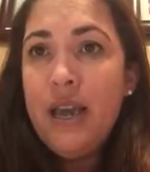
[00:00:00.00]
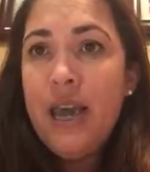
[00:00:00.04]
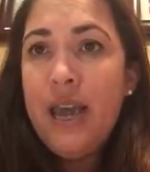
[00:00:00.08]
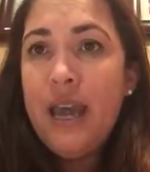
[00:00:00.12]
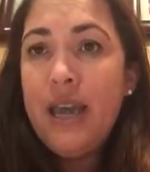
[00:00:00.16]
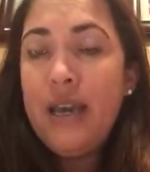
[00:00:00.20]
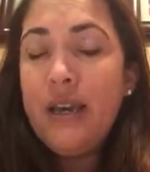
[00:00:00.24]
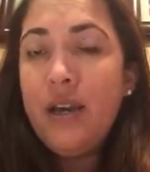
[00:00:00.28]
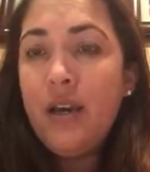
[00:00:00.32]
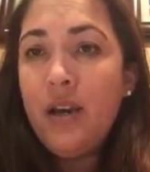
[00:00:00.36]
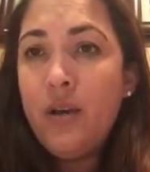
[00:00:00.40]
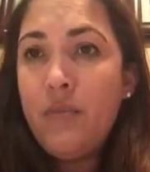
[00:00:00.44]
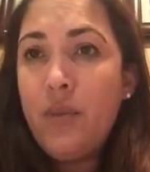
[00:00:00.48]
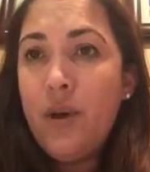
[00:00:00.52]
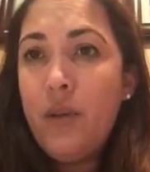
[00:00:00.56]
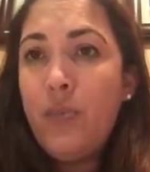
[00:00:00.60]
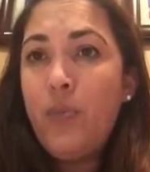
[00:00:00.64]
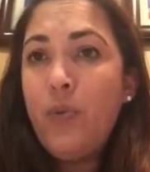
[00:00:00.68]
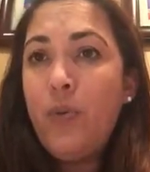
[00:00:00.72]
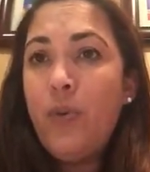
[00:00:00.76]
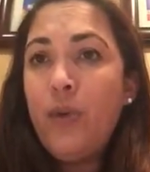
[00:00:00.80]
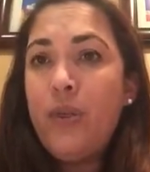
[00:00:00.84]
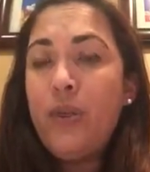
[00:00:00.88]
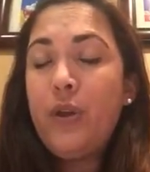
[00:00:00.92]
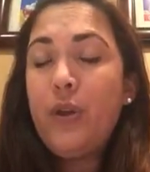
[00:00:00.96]
and come
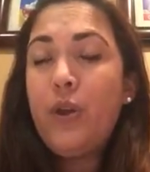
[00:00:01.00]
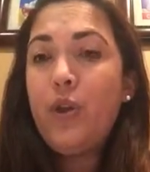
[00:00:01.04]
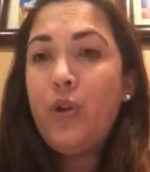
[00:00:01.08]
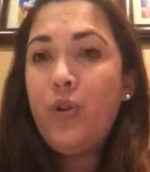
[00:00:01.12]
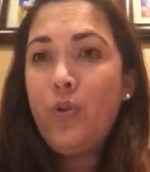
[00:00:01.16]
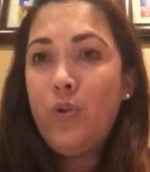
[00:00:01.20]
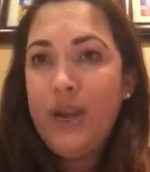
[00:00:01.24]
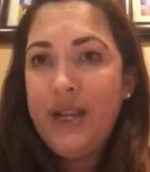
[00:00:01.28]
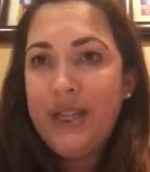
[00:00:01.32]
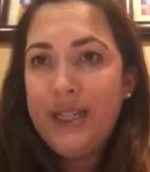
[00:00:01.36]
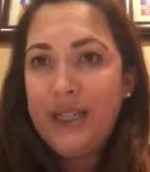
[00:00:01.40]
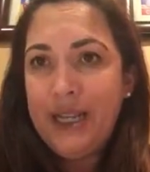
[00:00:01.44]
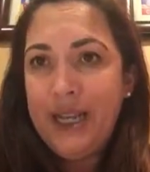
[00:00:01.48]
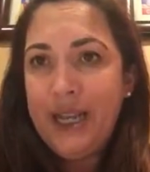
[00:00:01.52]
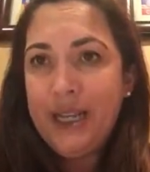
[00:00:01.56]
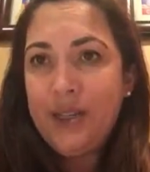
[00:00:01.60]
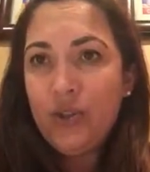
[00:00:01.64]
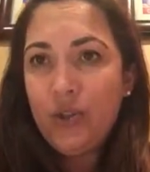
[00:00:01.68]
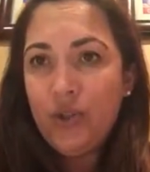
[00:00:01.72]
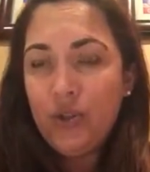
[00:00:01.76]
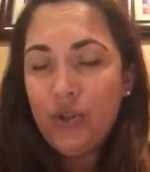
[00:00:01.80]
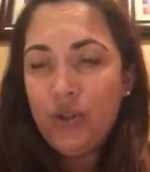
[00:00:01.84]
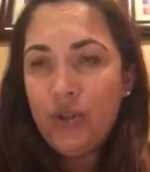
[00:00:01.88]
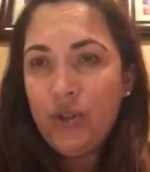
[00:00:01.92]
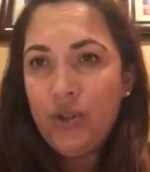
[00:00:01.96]
up with correct
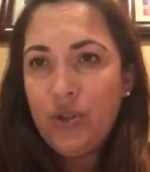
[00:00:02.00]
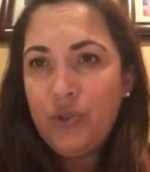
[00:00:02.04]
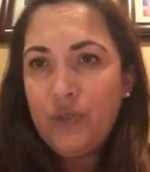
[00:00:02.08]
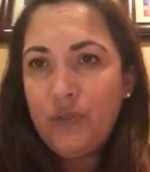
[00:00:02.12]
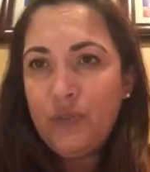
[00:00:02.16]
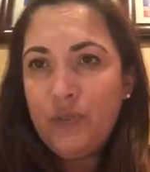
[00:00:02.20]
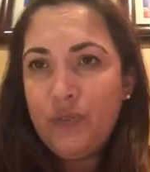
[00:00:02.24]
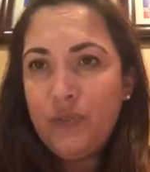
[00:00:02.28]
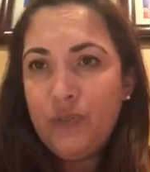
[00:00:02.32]
answers.